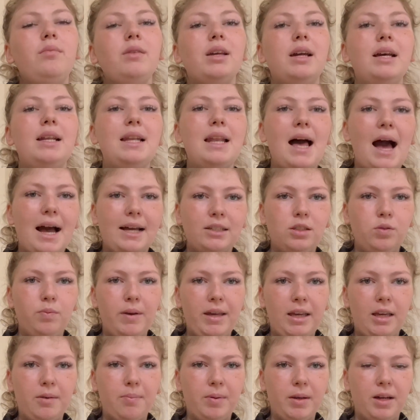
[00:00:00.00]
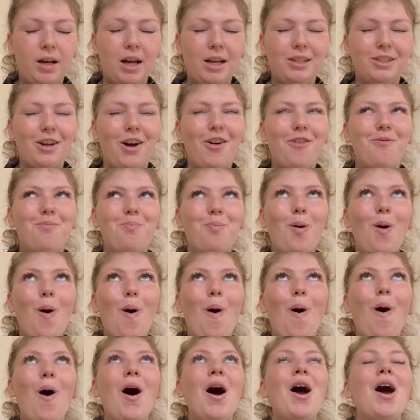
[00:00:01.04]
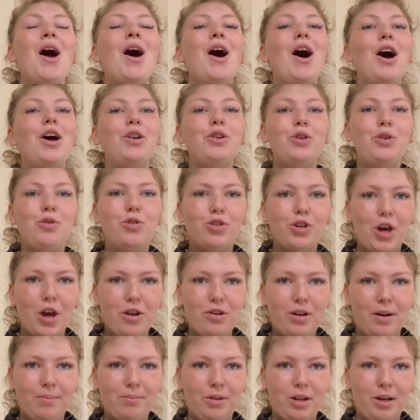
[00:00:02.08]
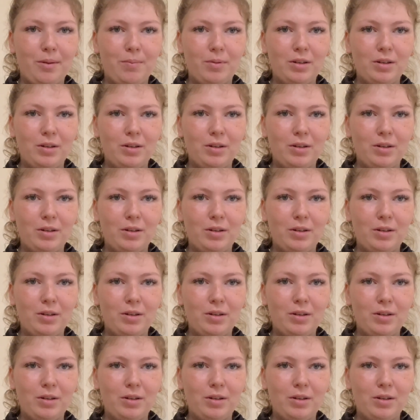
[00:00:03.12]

last week, because I've bought a new show number,